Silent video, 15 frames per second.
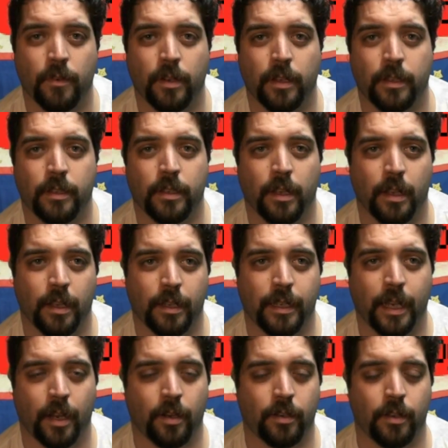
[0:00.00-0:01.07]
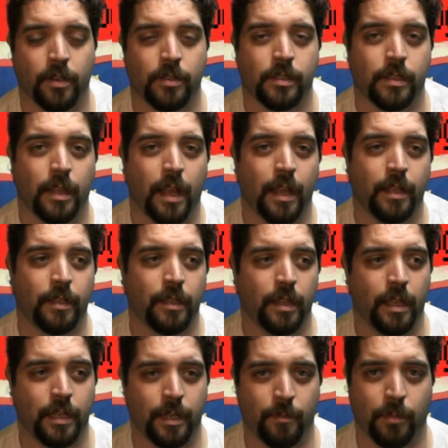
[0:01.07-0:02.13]
different characters
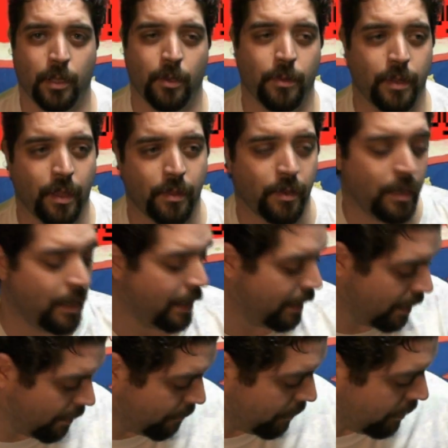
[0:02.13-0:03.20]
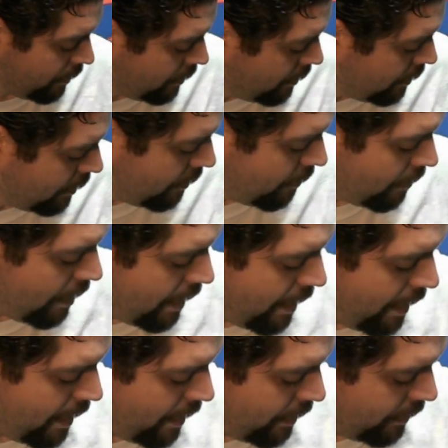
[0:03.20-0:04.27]
and then you blow the other guy up,
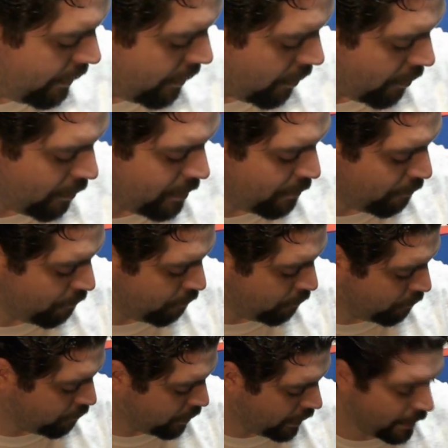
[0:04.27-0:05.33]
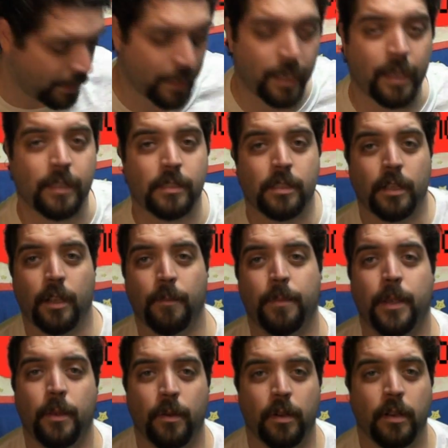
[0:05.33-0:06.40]
and you're always playing against the
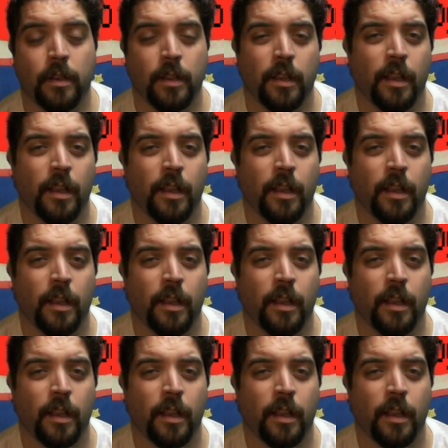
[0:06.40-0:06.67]
computer.